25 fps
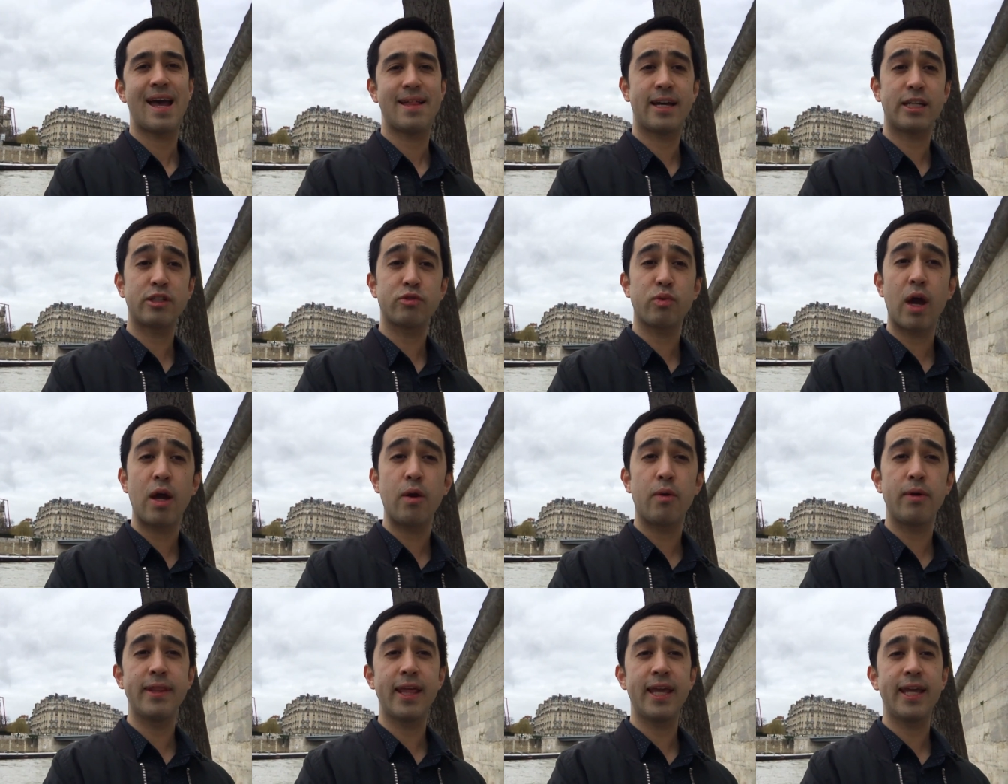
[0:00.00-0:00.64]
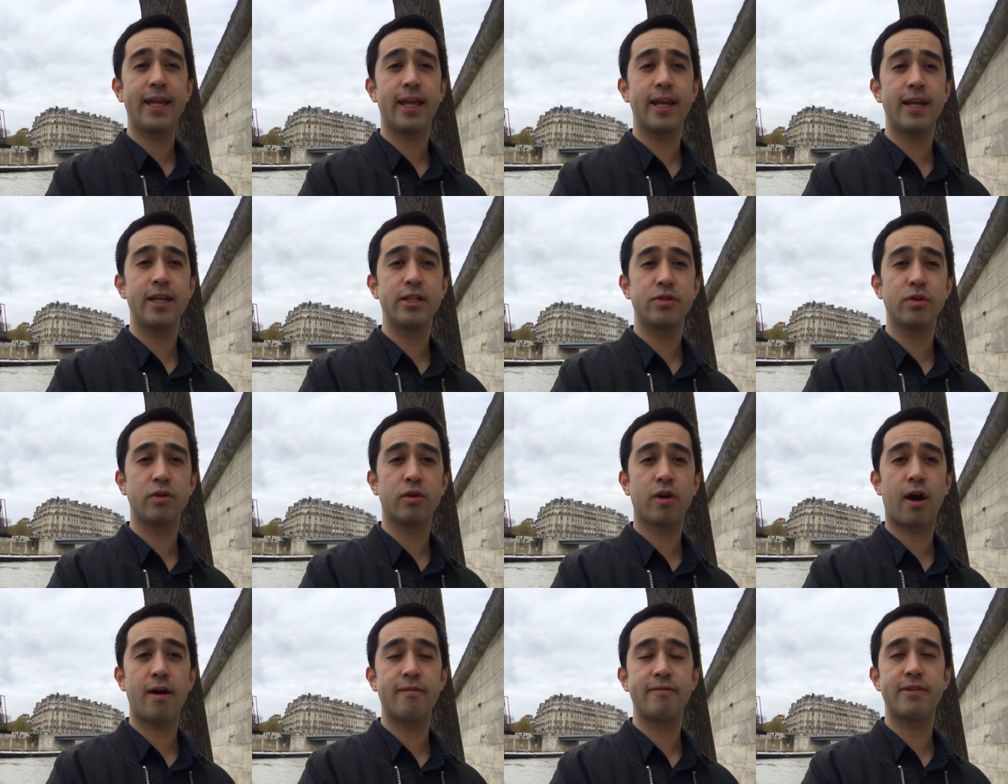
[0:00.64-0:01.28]
that's why when they get
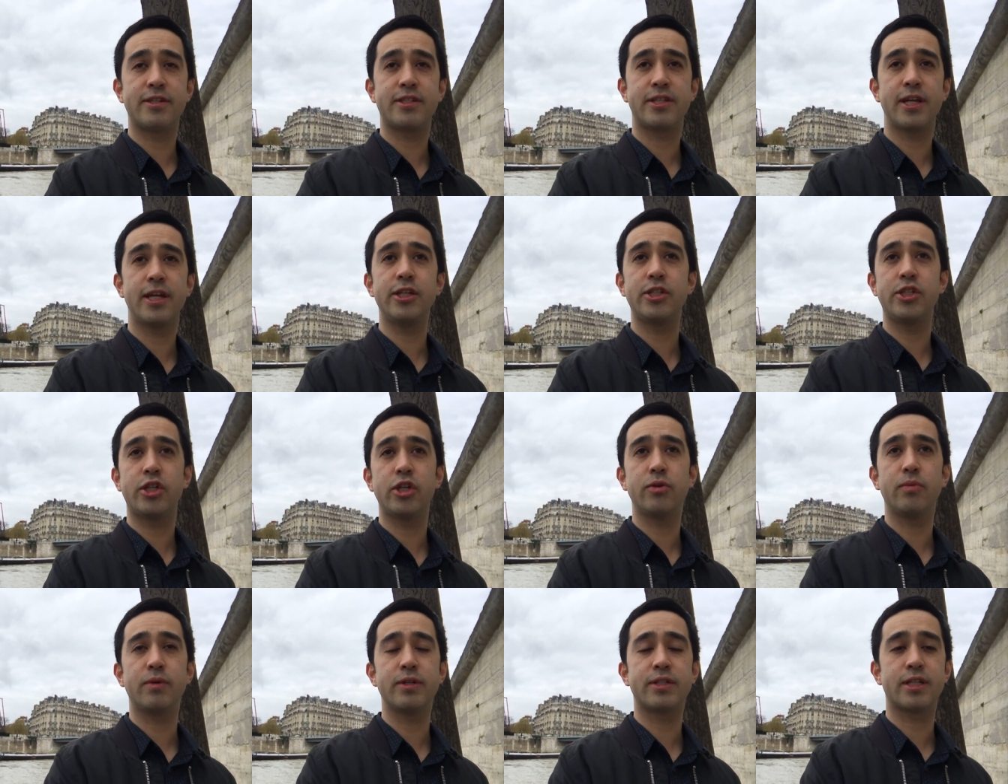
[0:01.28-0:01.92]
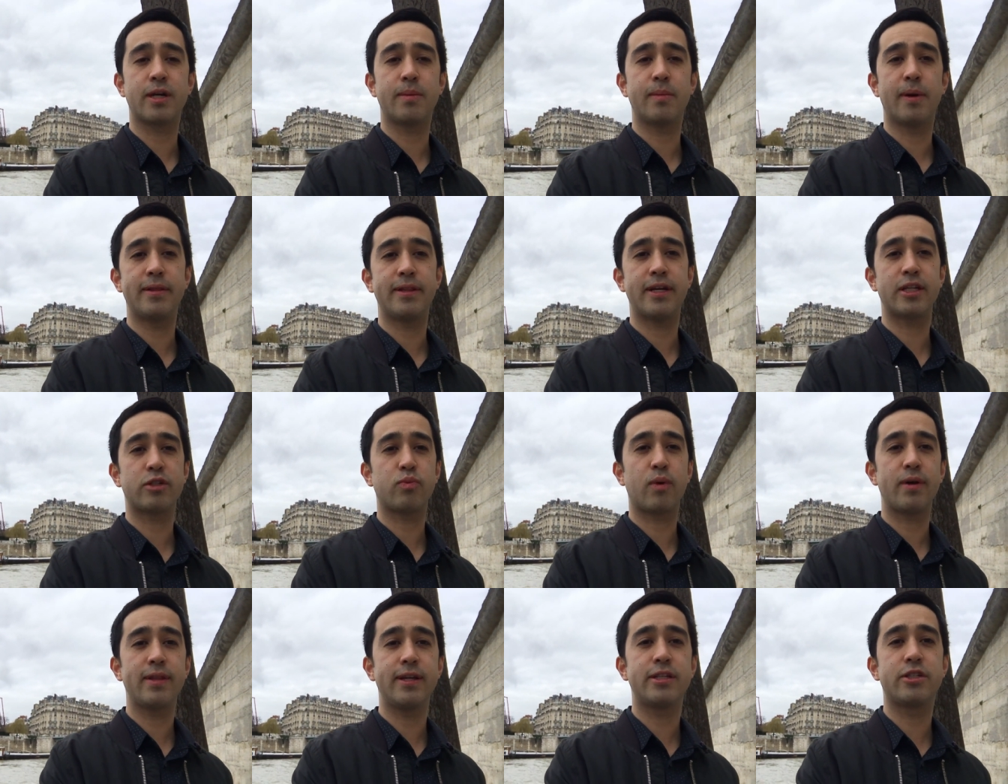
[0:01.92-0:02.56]
into a conversation with someone
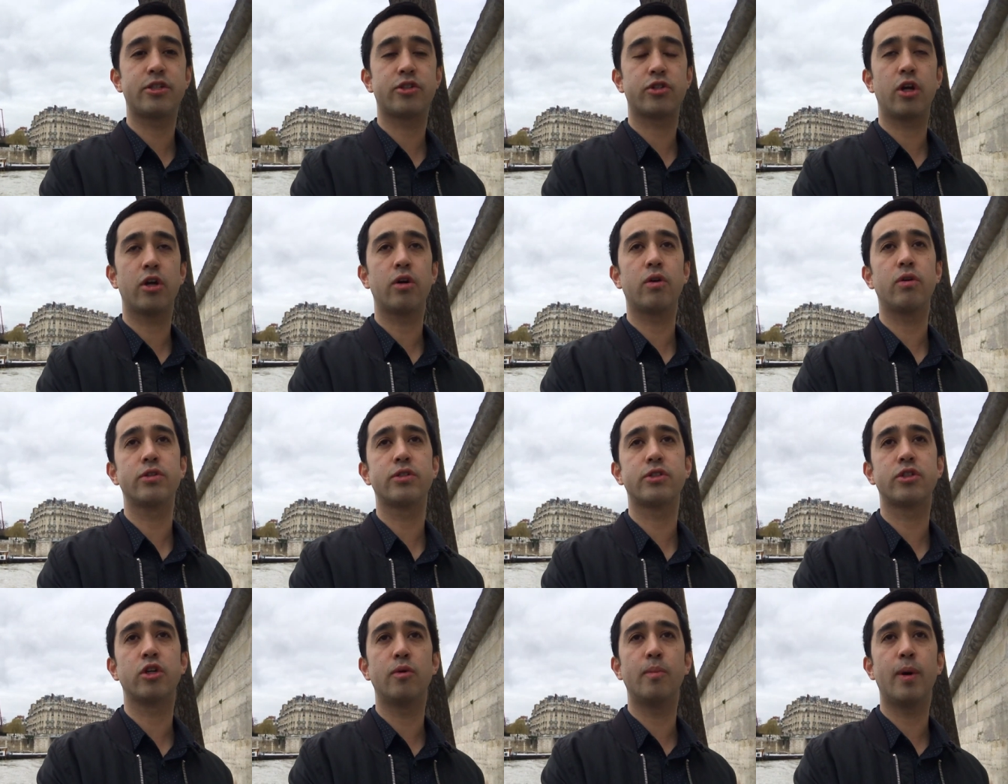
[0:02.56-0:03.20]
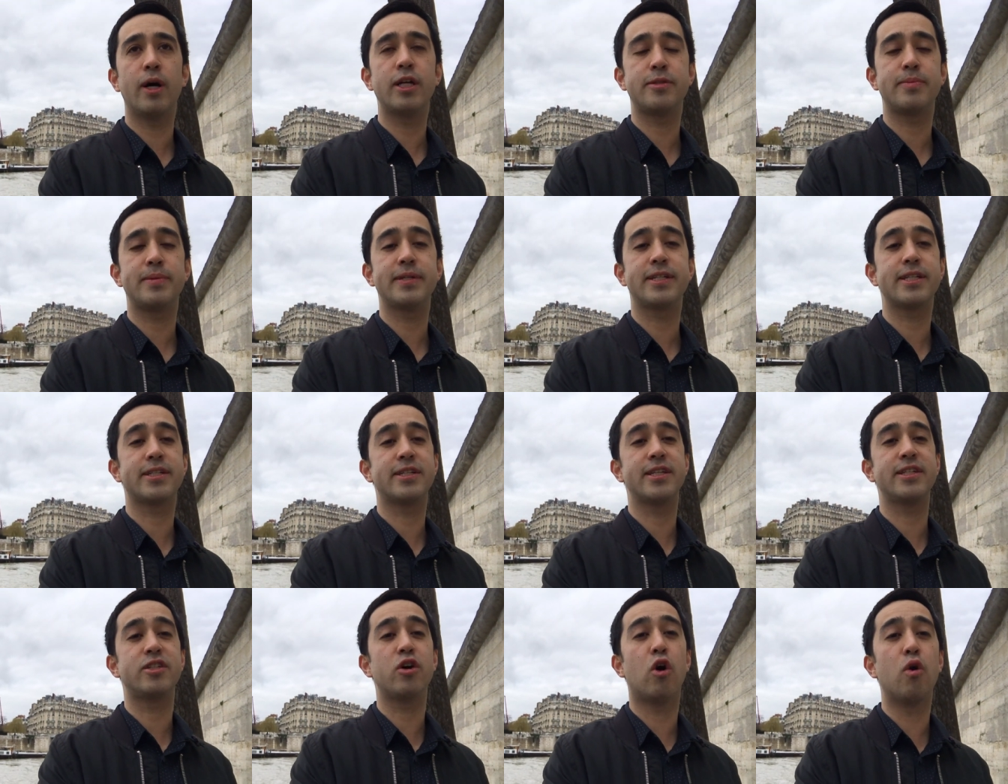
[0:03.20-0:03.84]
that's why they struggle so much
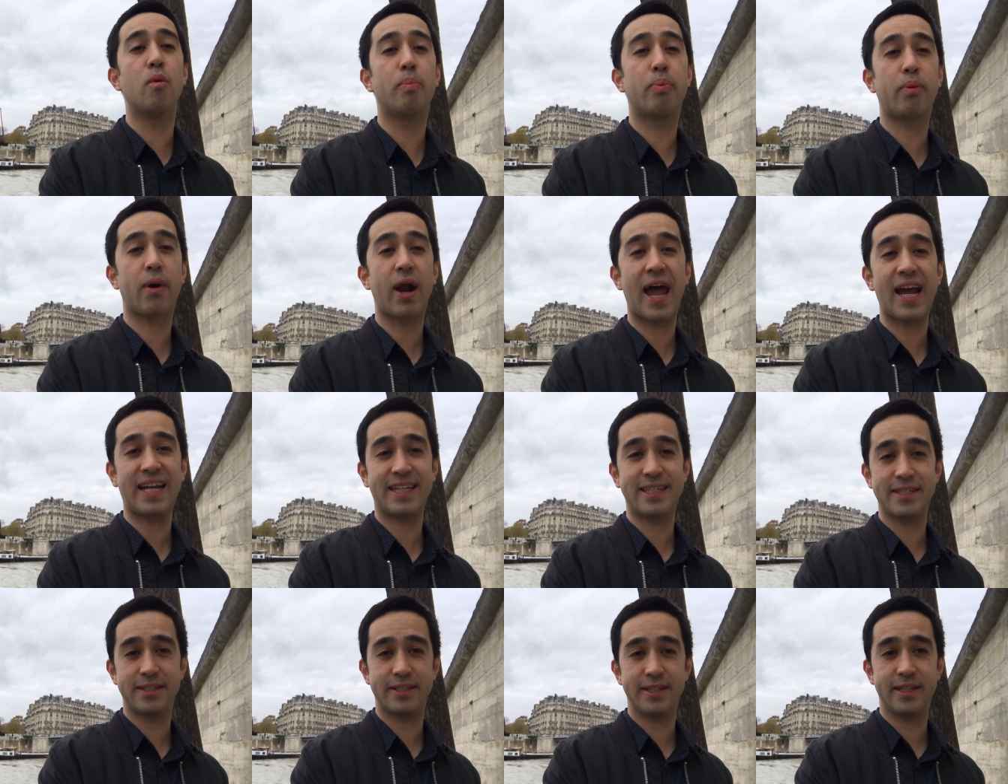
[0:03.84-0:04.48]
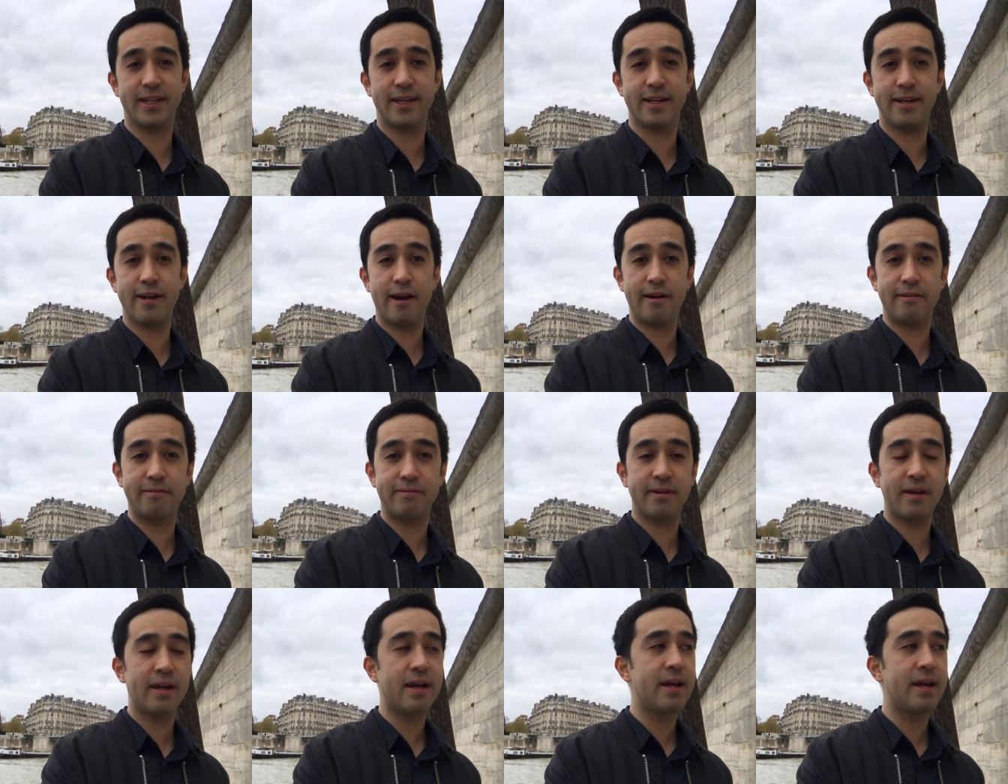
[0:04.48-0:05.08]
because they don't practice it enough